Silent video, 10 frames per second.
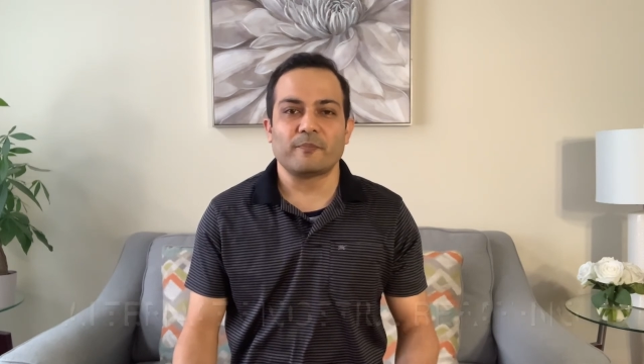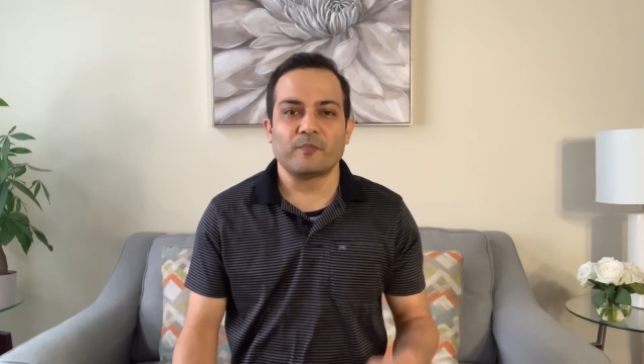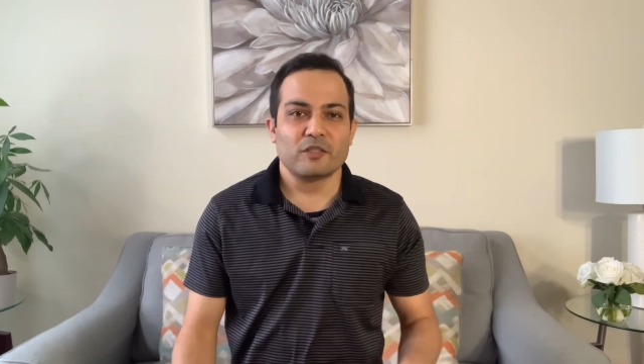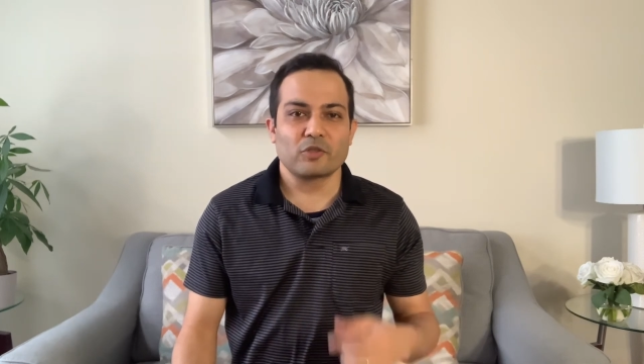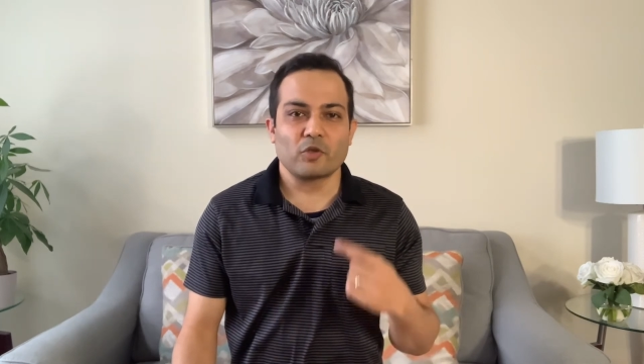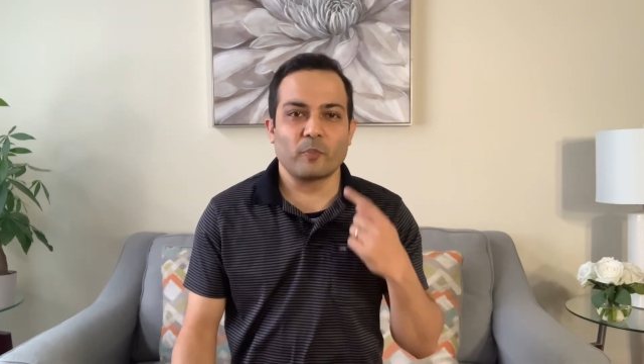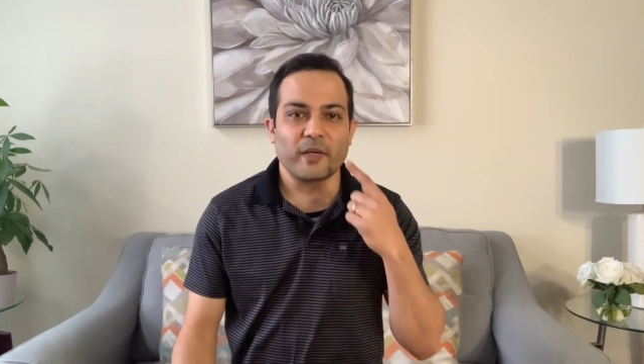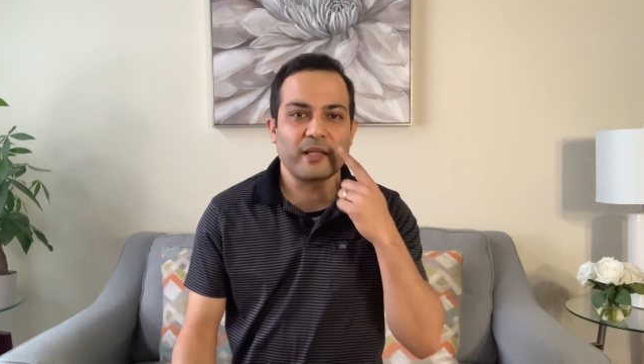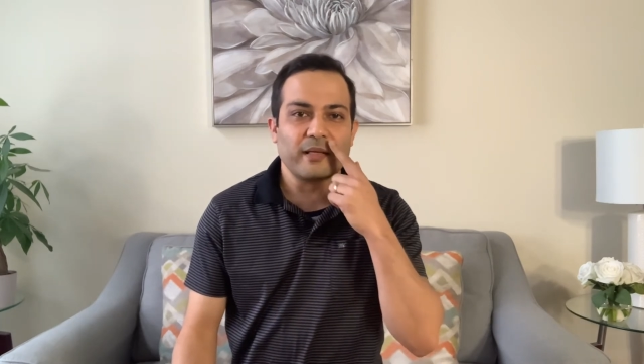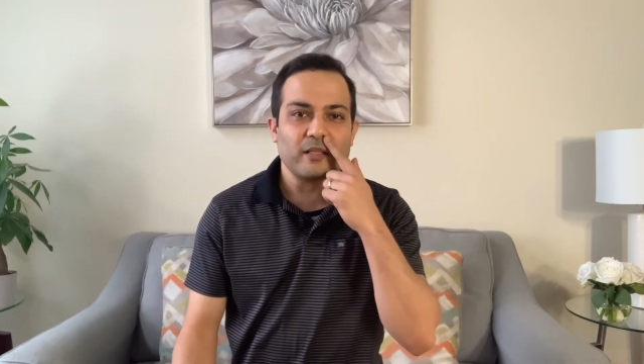So you
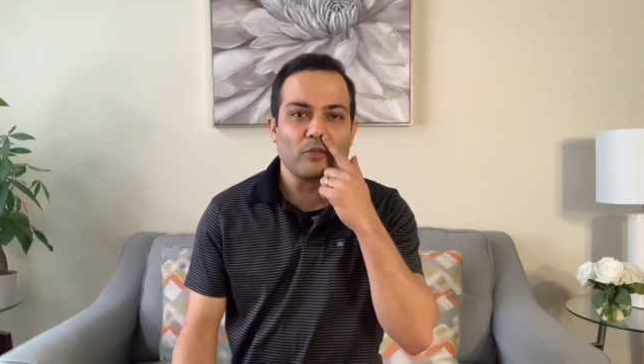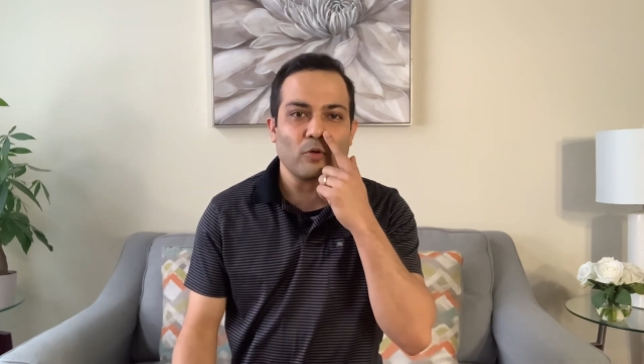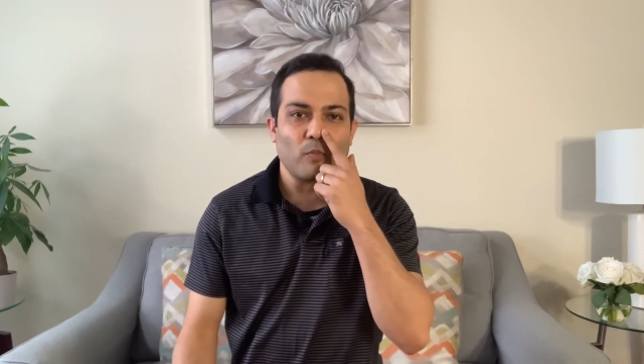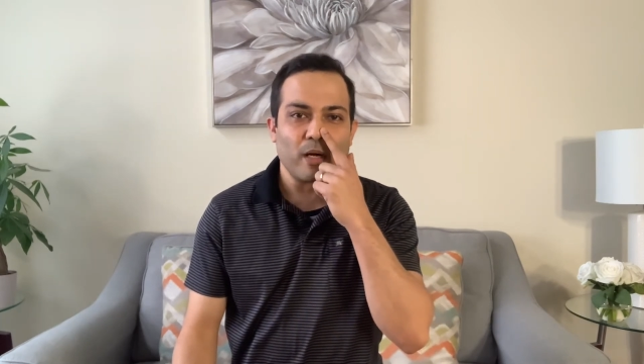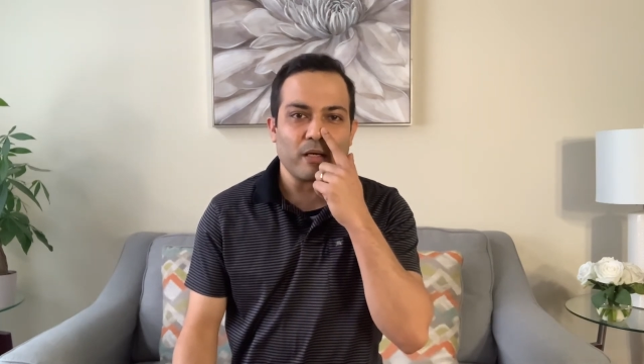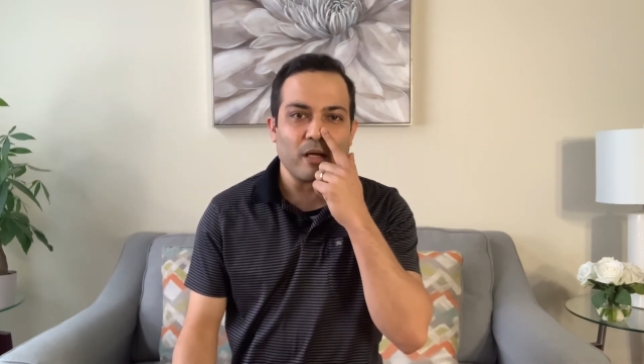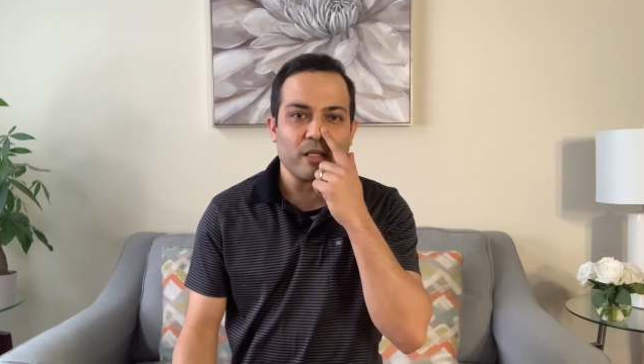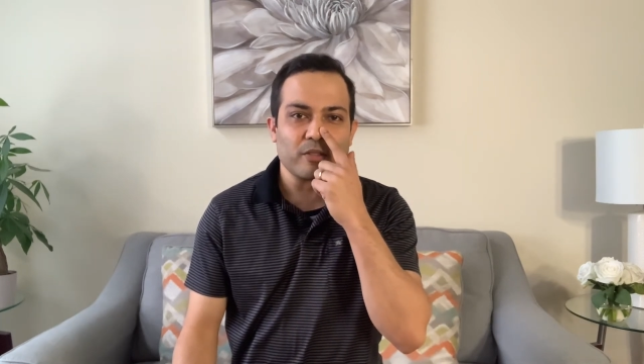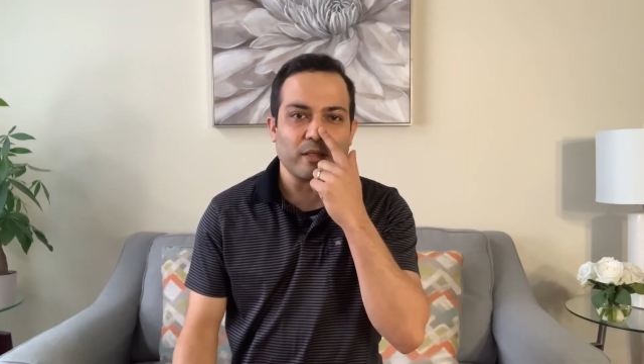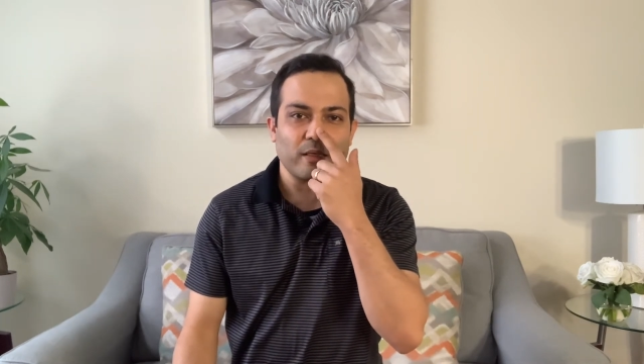breathe in through one
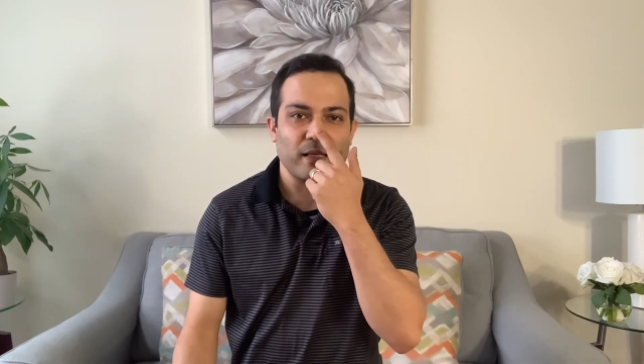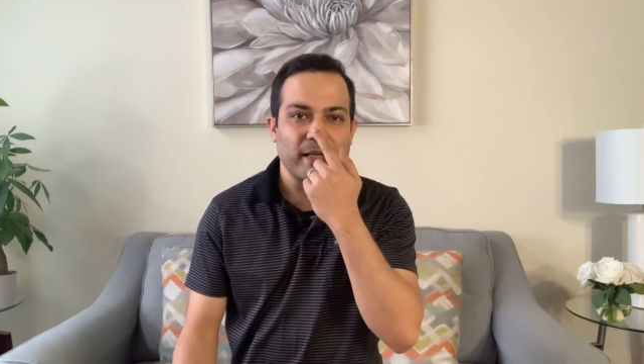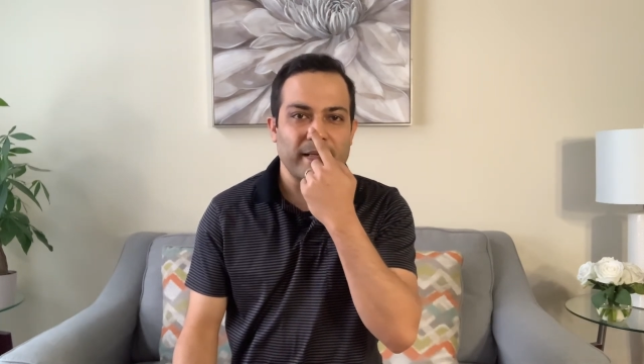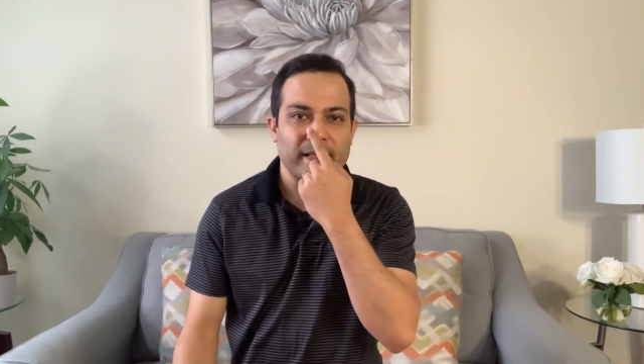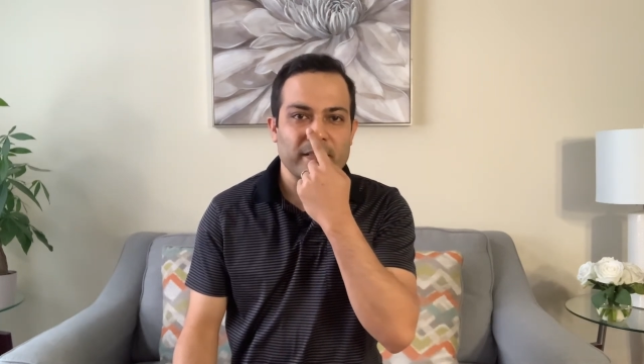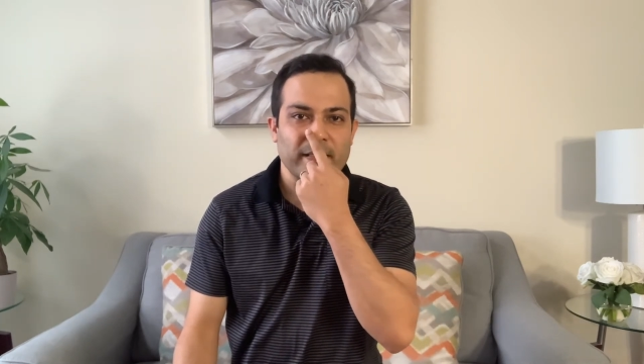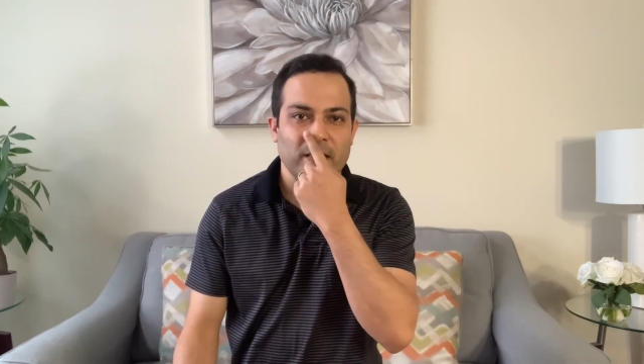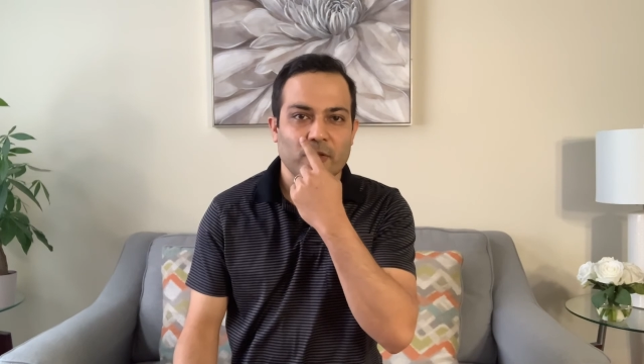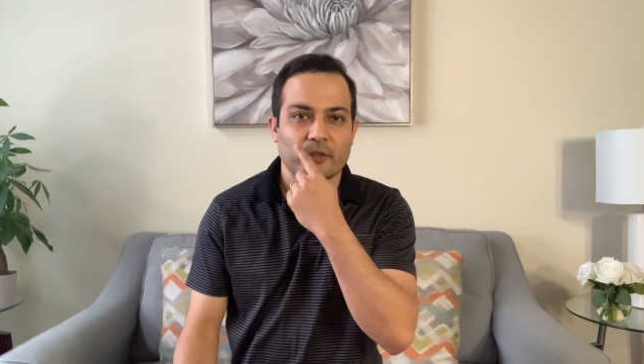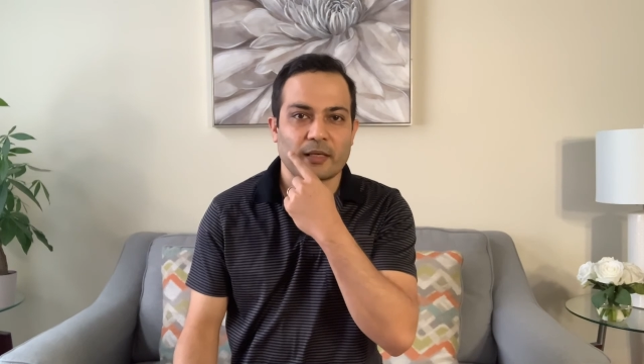nostril and exhale
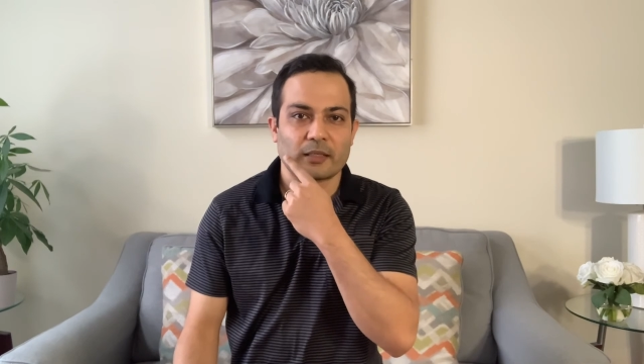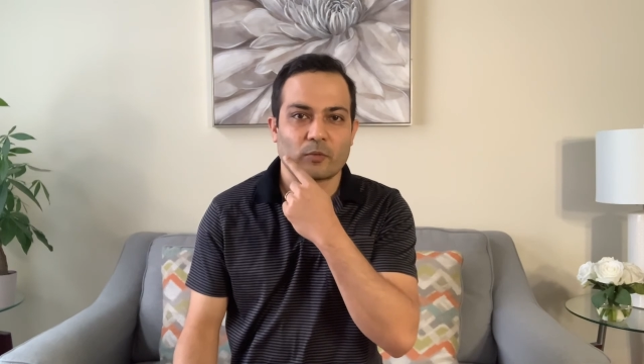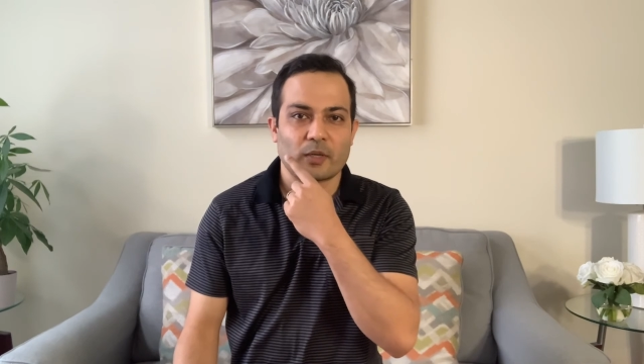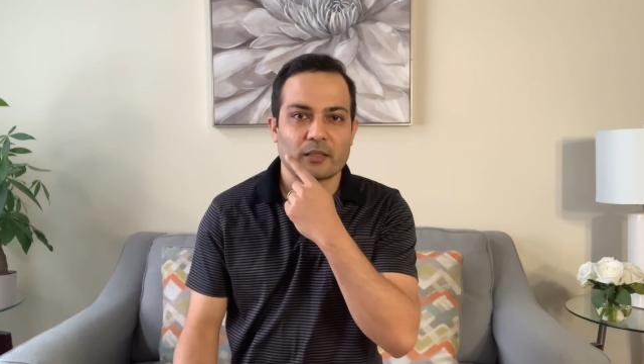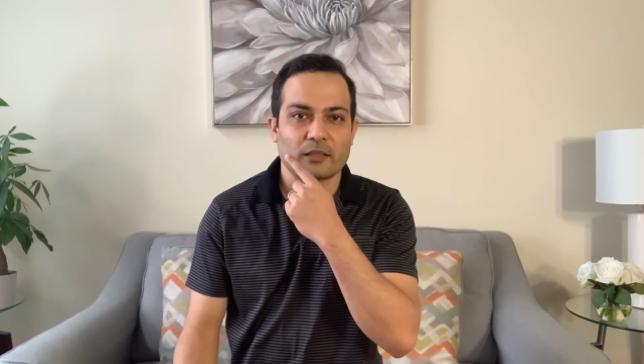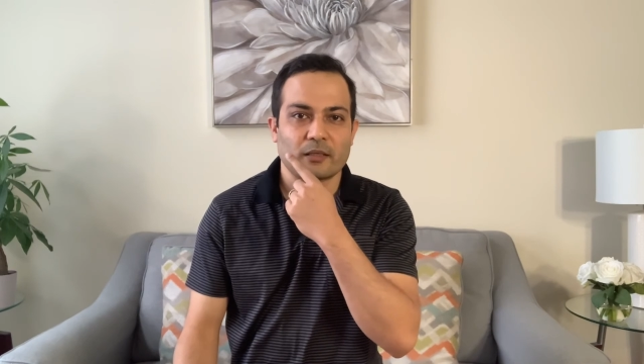through the other one,